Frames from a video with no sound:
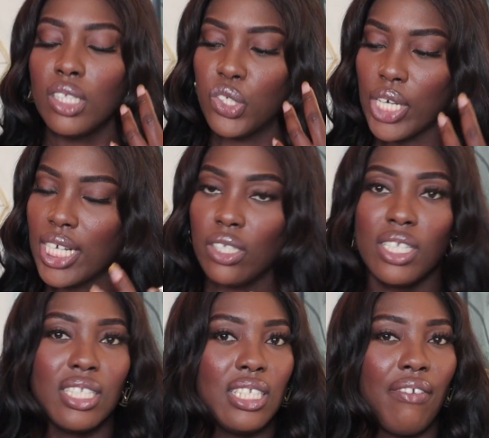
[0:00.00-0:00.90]
The dry down
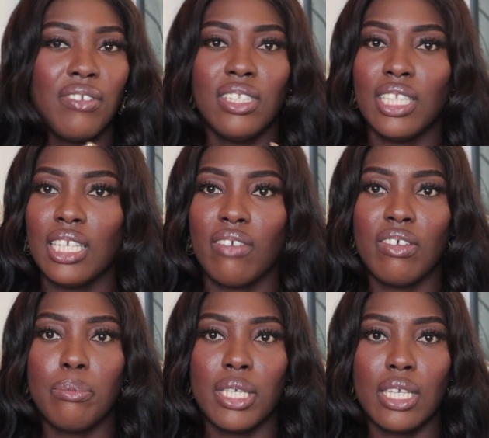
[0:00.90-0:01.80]
is definitely
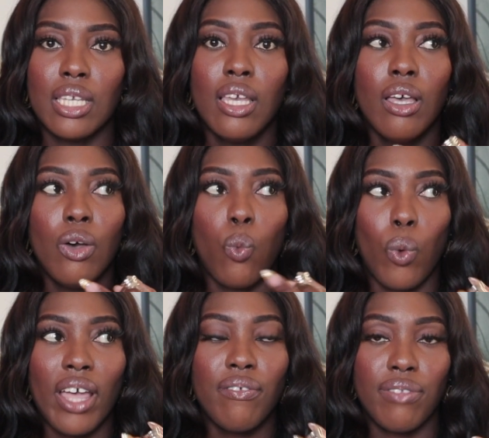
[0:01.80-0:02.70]
giving me
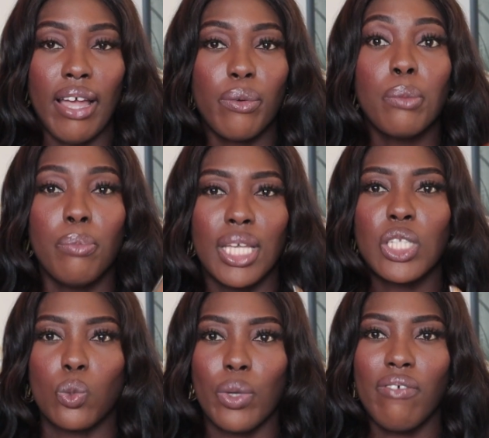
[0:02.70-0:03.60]
white flower
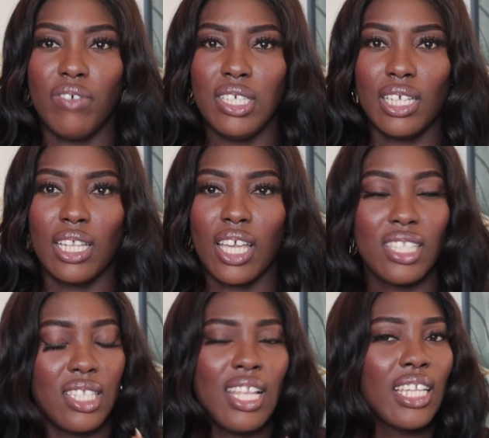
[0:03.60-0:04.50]
mixed with vanilla, because
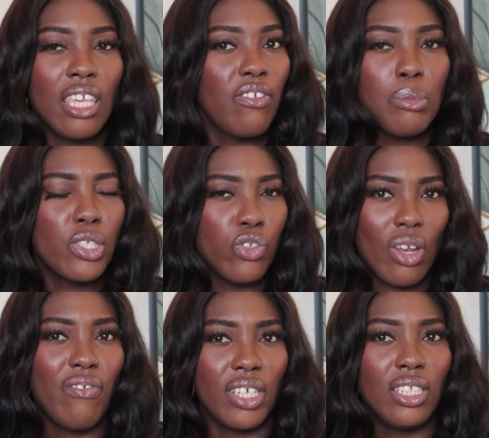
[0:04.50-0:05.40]
it's not giving me
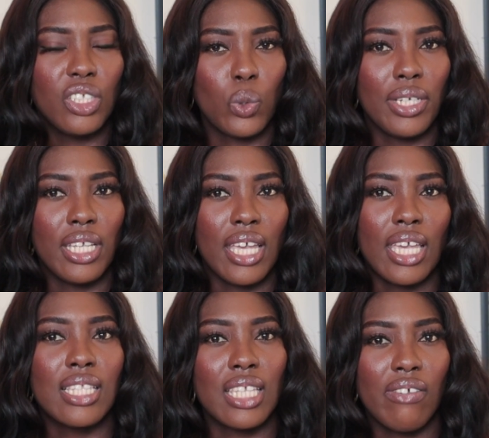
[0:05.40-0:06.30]
straight vanilla 28.
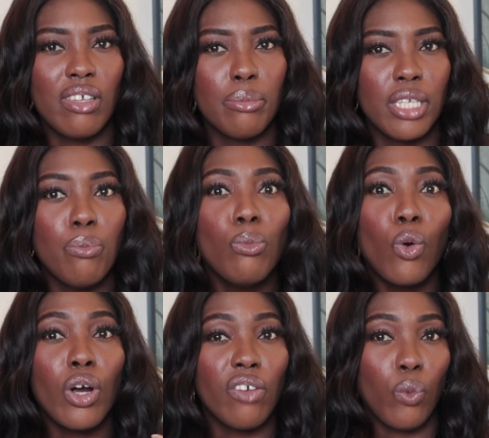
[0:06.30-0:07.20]
It's giving me
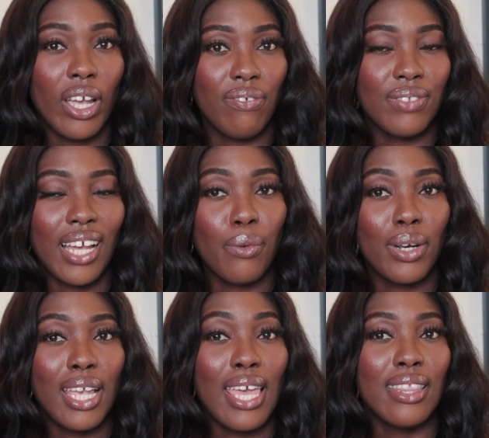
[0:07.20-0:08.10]
more of white
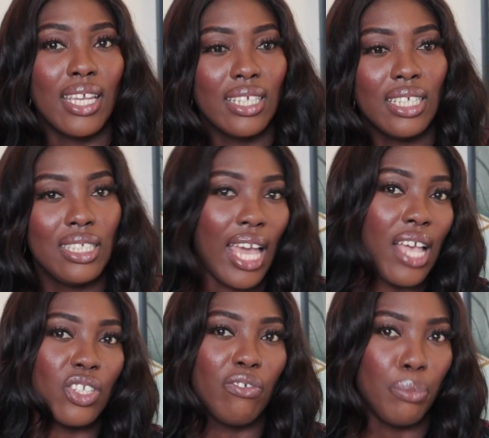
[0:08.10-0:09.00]
flower and then a
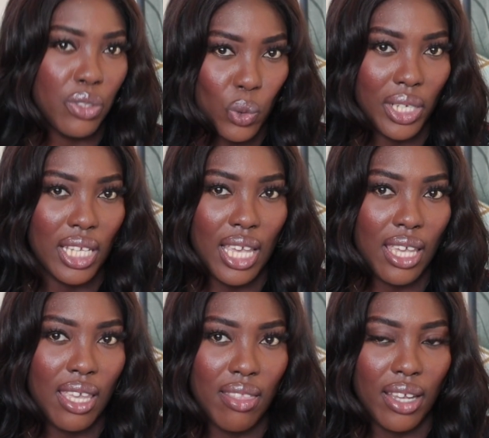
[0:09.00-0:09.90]
dash of 28
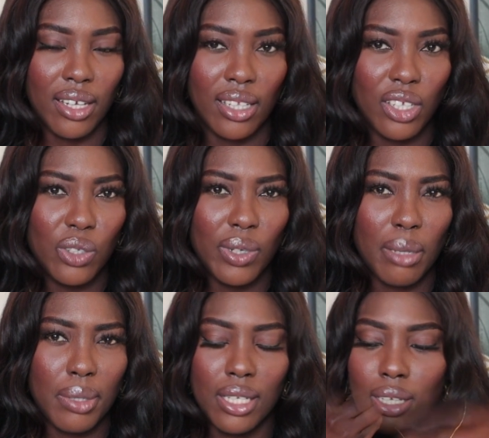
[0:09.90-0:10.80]
in there. Like, you know what I
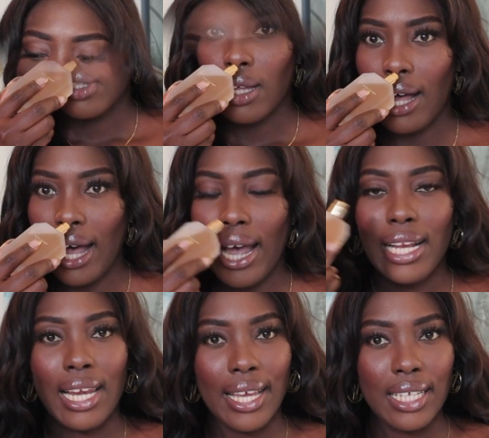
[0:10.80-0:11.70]
mean? I
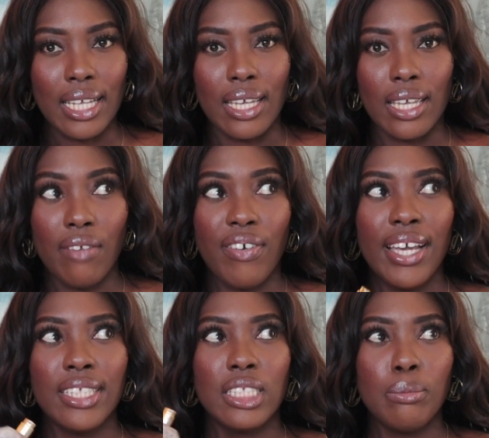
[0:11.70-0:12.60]
like it. If I
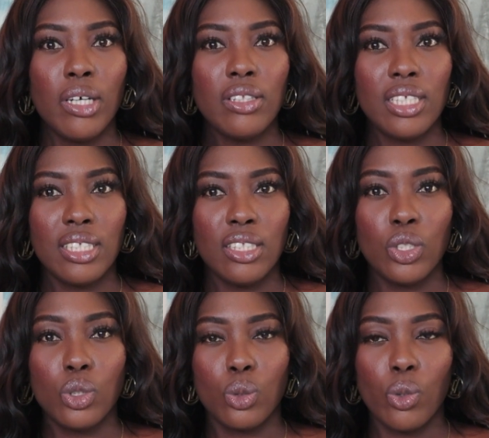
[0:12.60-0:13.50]
had smelled this in the
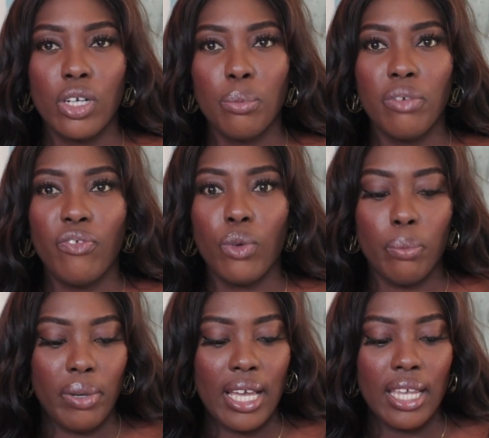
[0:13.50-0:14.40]
store before
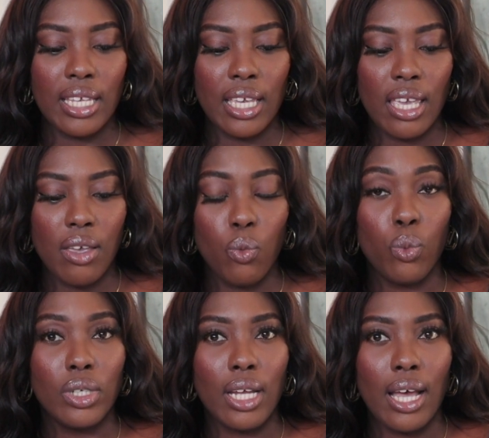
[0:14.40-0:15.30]
buying it,
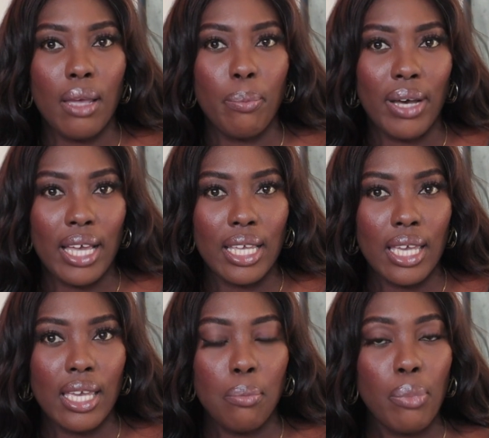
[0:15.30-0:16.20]
would I buy
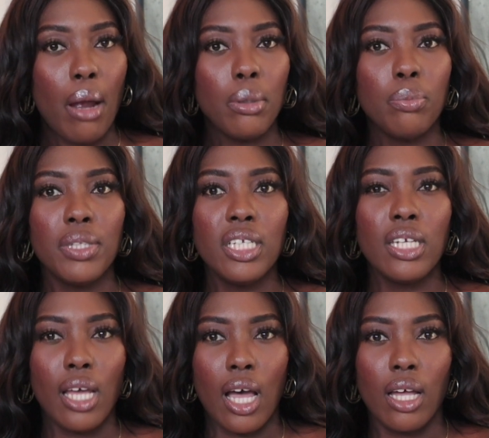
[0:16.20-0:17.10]
it? Probably
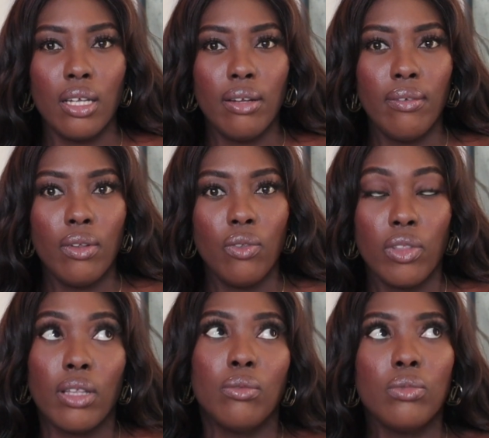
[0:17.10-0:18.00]
not.
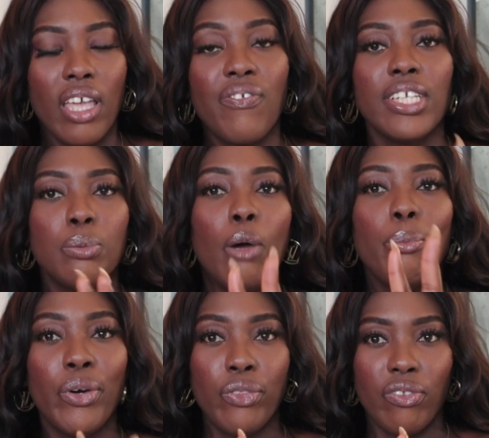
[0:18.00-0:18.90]
If I smelled
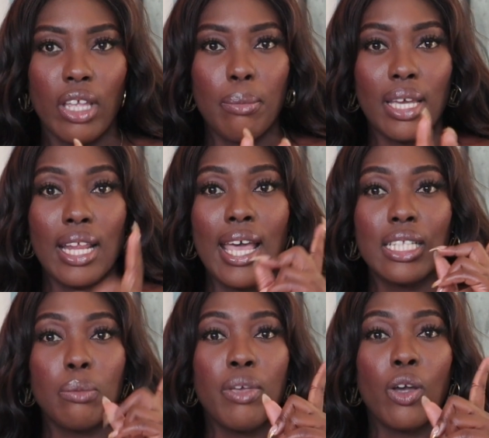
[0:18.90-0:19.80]
both of them and I
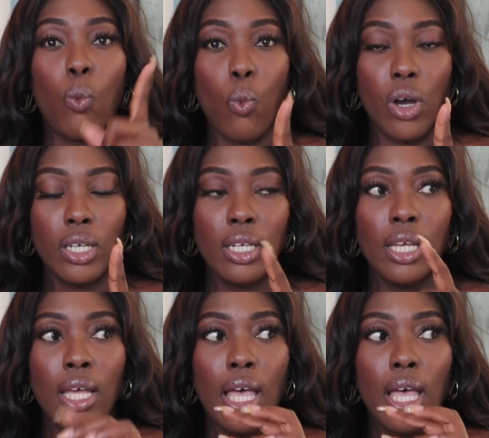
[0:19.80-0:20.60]
had to pick one,